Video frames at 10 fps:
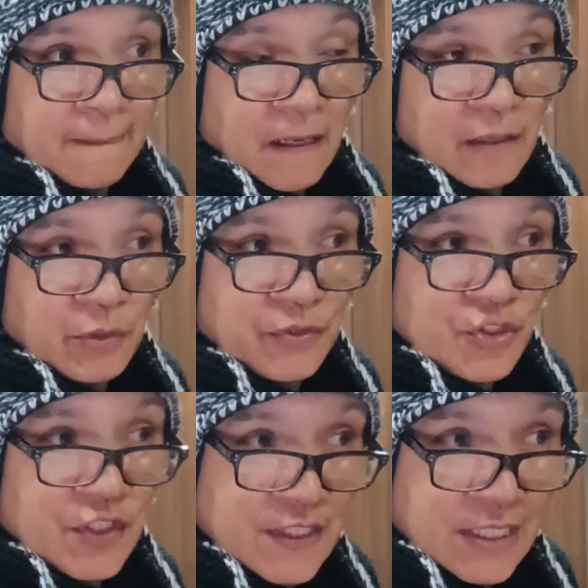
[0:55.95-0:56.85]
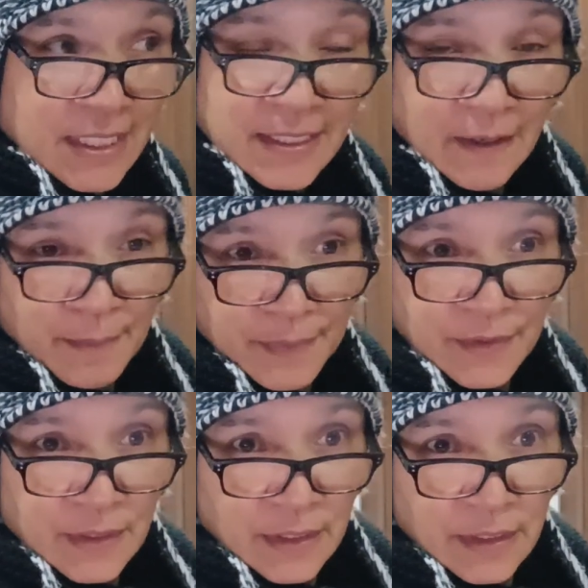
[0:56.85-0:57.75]
I want to set up
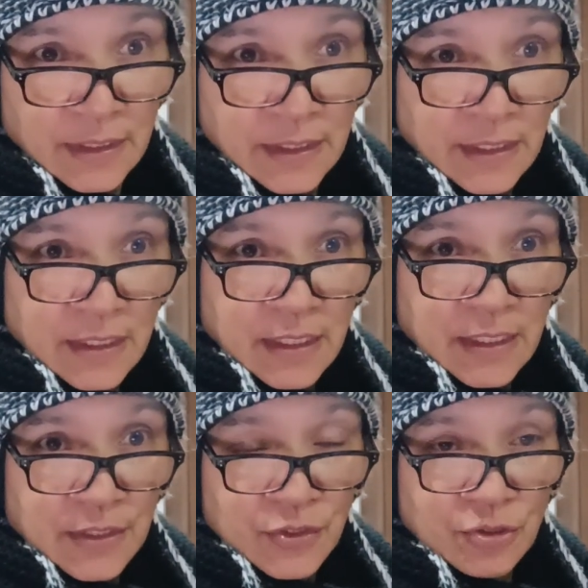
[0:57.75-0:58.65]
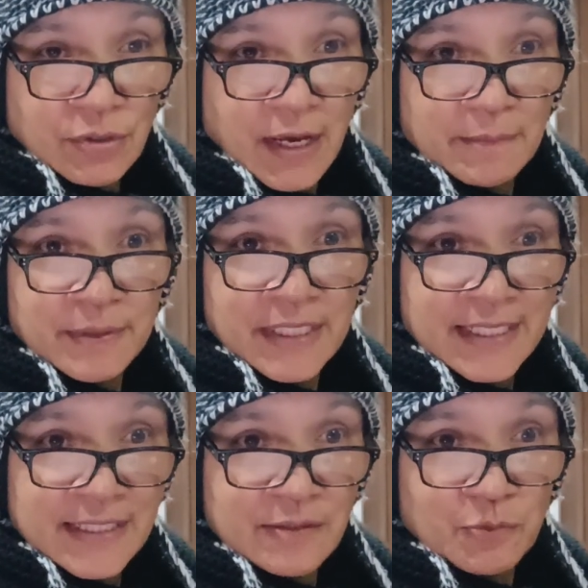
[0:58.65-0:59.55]
the 2
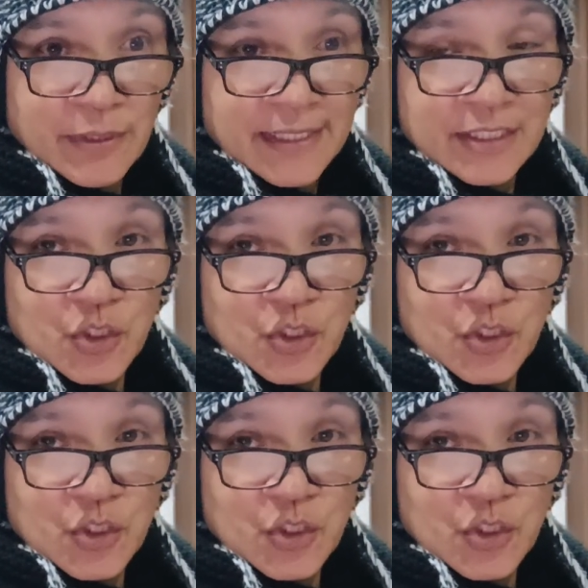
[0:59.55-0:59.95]
companies with a